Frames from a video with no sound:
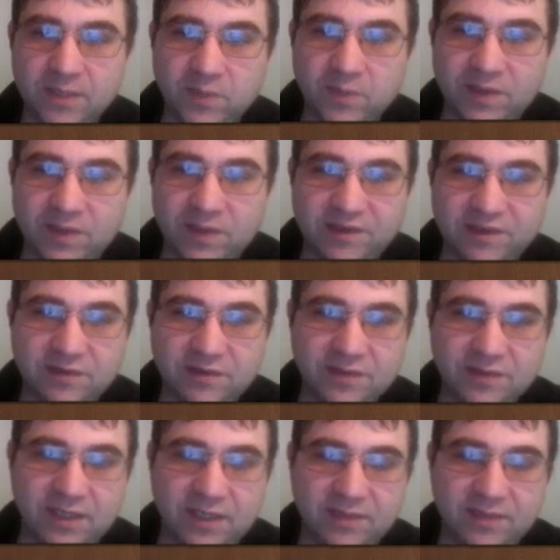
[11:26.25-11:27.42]
Queen c2,
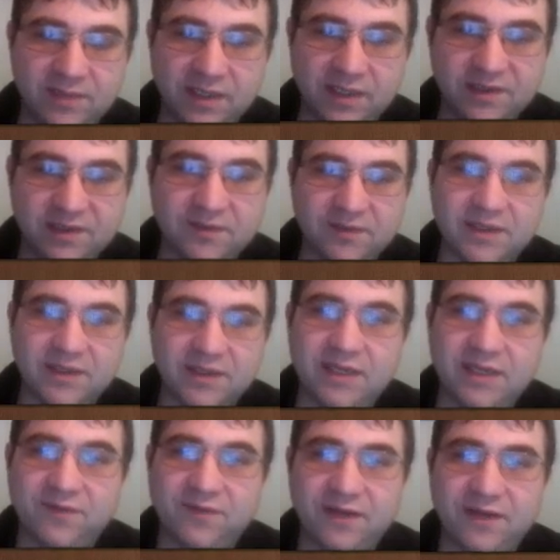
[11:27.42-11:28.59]
knight on b to d7, knight
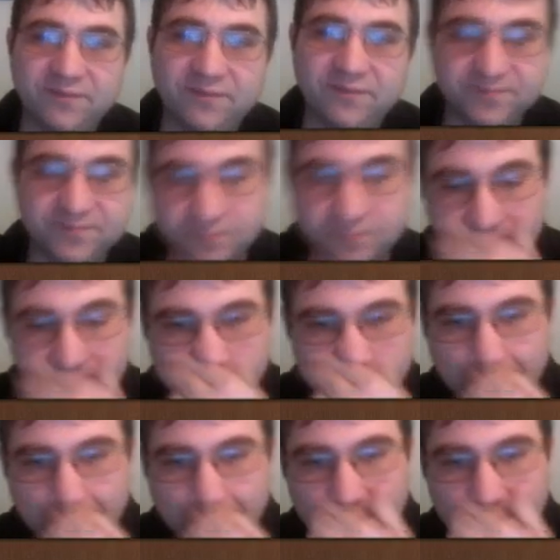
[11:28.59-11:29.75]
e5.
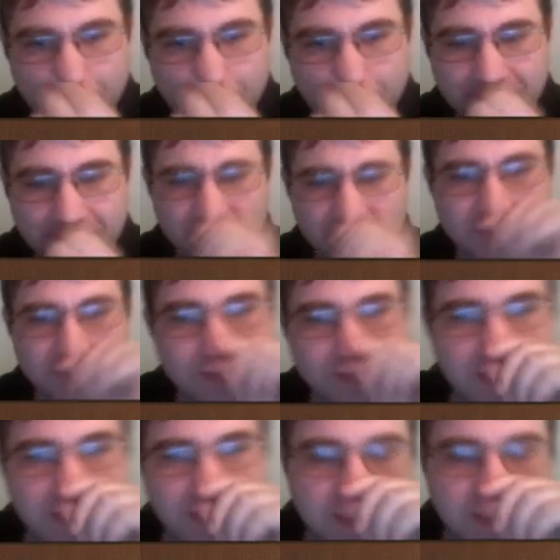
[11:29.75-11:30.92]
Now here it's
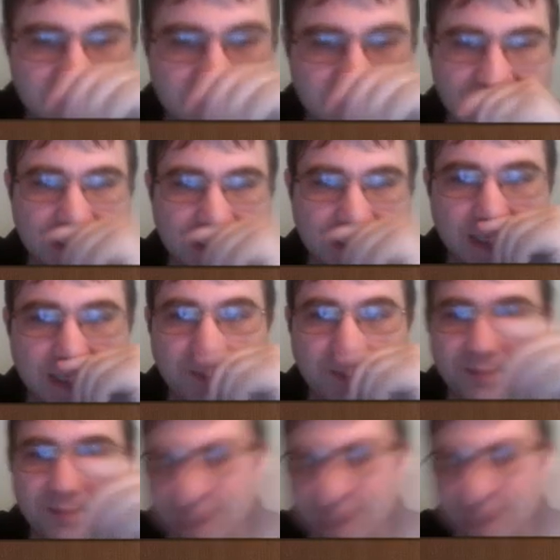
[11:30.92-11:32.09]
really interesting. The
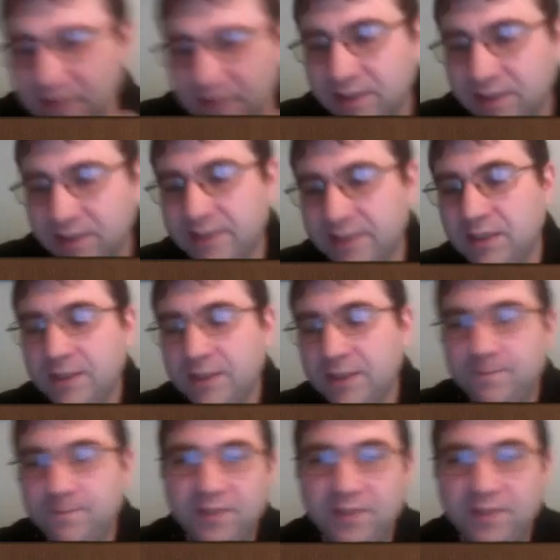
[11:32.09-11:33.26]
main line
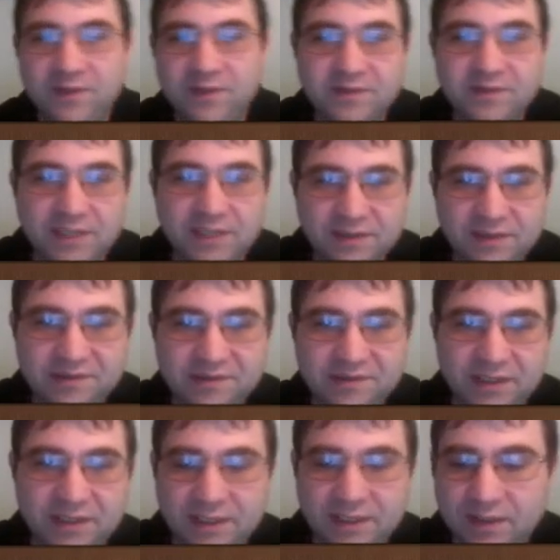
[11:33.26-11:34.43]
is to take this
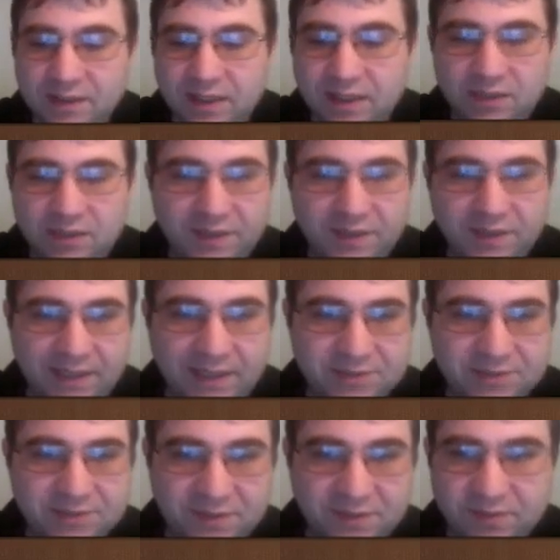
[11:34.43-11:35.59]
knight and allow the
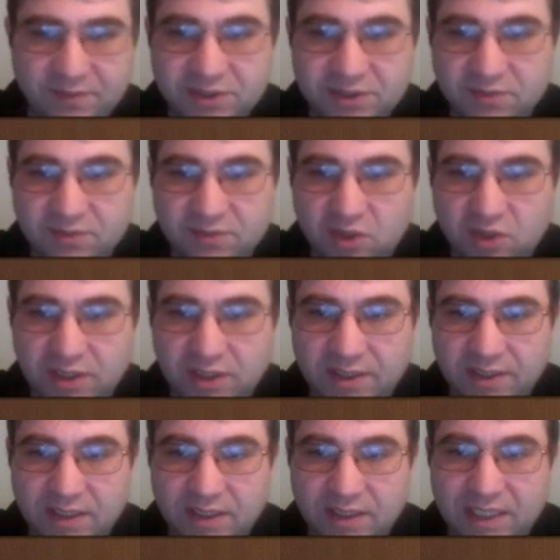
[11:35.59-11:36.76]
capture of the bishop on
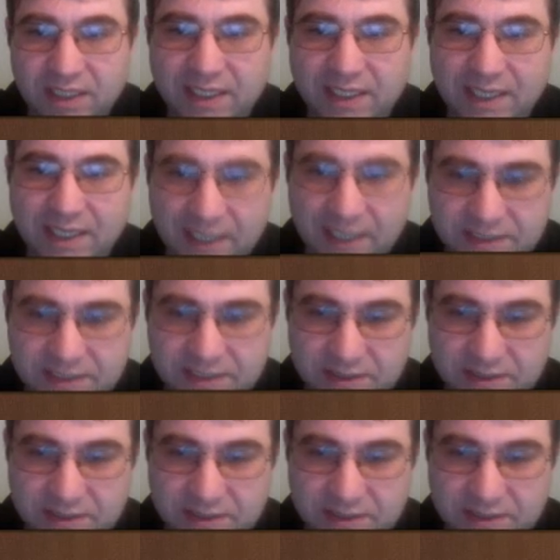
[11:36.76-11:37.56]
a8.